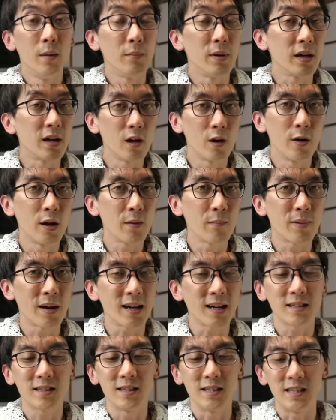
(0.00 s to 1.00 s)
But going
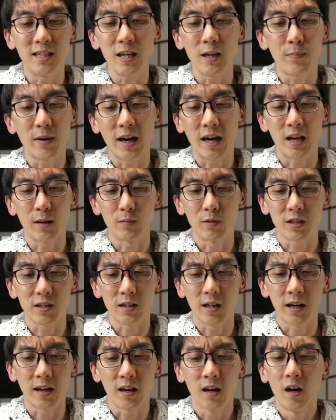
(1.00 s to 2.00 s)
back to D-pad, I'm just
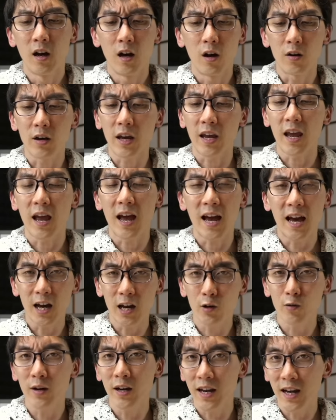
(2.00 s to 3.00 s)
like, okay, how
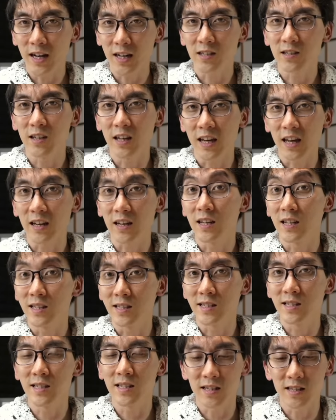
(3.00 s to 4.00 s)
do I actually get
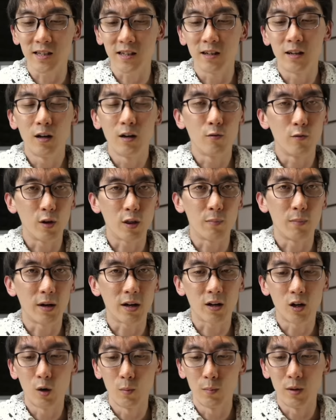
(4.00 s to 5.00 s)
consistent with my
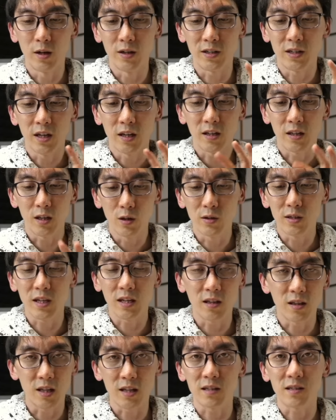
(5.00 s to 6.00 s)
combos
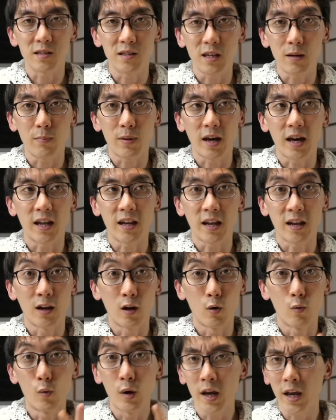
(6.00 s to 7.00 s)
using this D-pad? And in
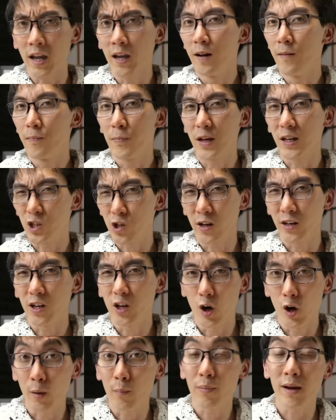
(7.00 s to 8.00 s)
a way, I tried
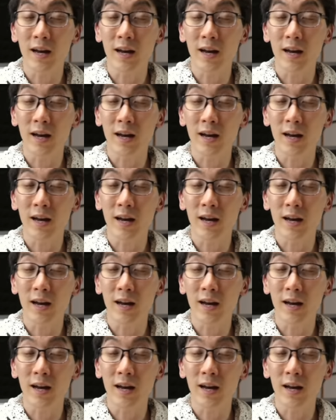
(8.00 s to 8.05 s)
going